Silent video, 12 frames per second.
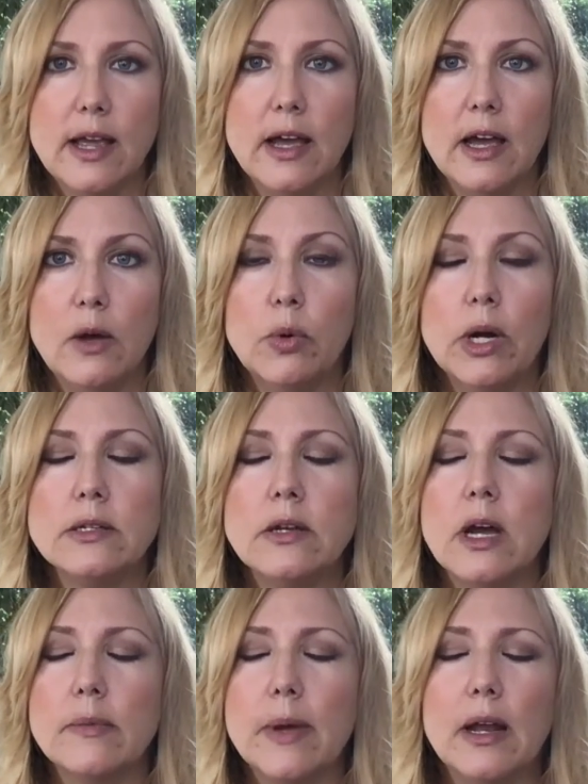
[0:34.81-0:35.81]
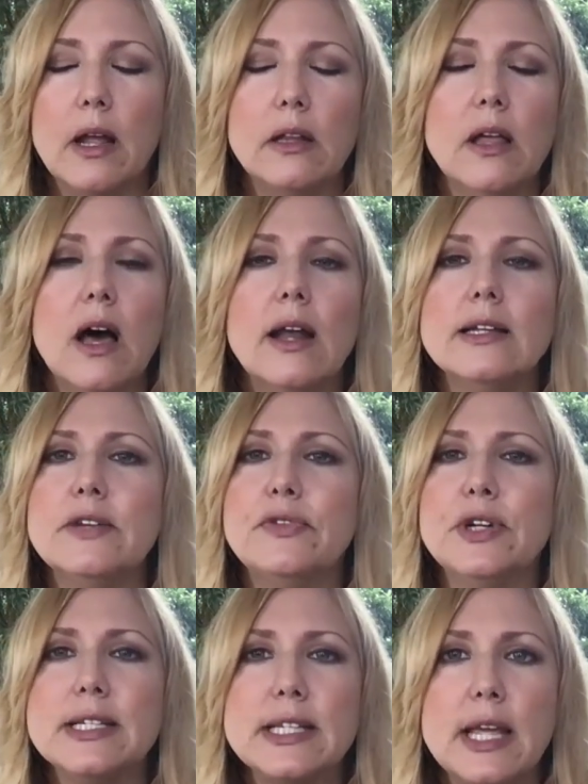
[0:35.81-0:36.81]
Uh, we're gonna talk about a lot of
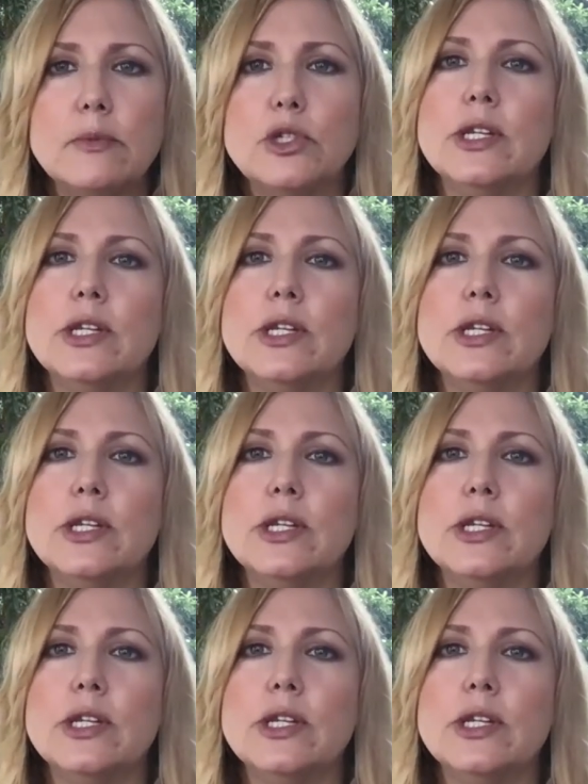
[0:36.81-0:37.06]
different tips.